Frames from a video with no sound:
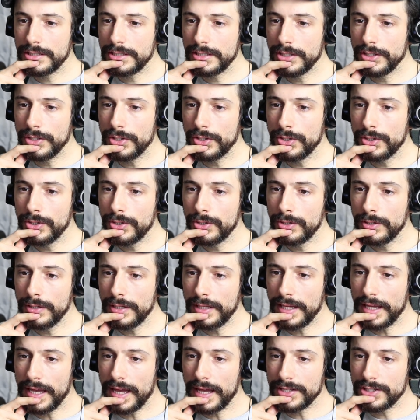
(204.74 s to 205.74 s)

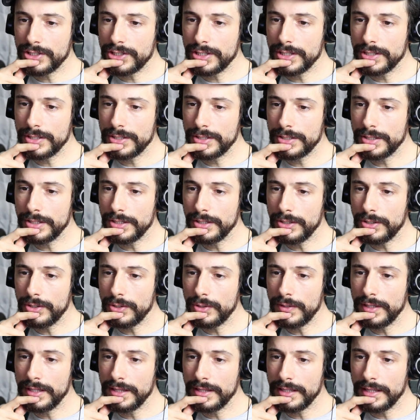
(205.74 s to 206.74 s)
two, catch the
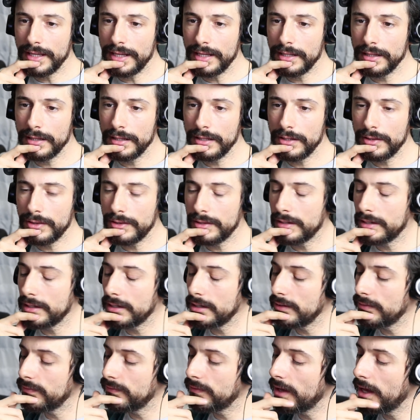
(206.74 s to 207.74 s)
two, and then the
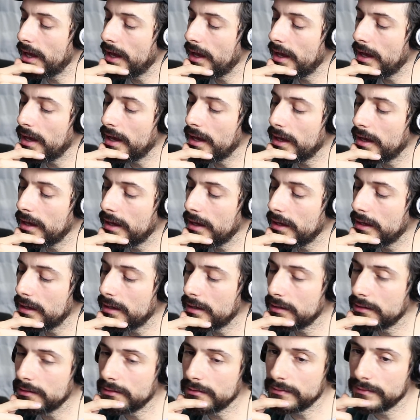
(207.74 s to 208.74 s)

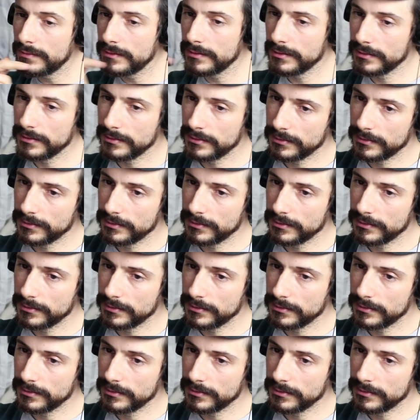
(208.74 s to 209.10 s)
thirty-five.